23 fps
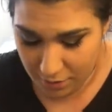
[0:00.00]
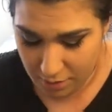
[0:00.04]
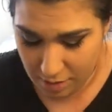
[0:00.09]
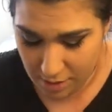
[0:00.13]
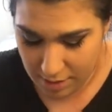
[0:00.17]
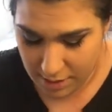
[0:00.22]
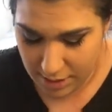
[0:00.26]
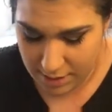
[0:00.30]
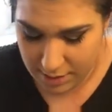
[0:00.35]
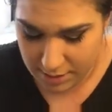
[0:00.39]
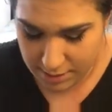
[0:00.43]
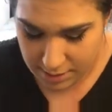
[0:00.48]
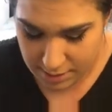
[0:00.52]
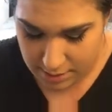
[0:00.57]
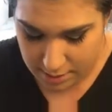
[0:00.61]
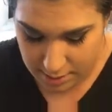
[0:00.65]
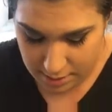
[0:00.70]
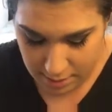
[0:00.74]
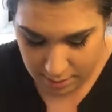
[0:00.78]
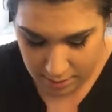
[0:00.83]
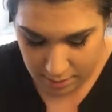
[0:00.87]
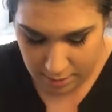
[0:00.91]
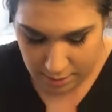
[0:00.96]
you
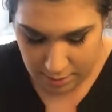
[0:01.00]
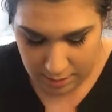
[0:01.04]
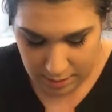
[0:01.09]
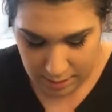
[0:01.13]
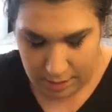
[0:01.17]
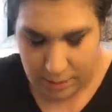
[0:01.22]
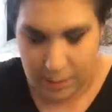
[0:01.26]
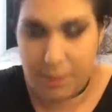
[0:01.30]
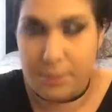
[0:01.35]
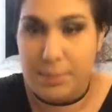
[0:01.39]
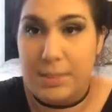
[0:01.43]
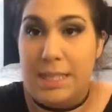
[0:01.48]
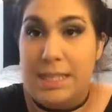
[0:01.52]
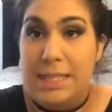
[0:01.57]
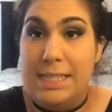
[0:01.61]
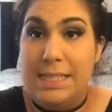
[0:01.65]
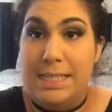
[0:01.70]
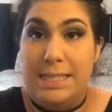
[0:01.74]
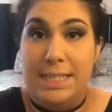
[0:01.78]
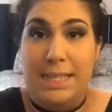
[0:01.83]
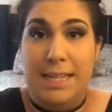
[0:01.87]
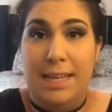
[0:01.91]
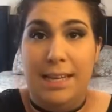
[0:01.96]
guys. Let me
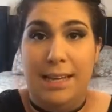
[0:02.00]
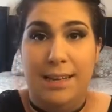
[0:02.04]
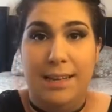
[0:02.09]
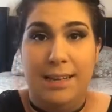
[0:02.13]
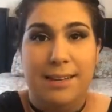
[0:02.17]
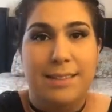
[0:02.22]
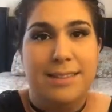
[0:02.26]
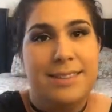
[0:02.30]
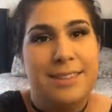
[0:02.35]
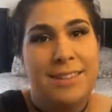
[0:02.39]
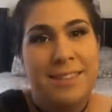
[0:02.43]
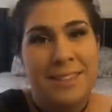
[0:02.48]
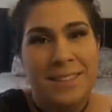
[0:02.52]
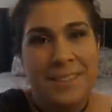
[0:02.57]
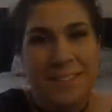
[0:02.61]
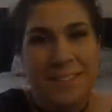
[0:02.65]
see.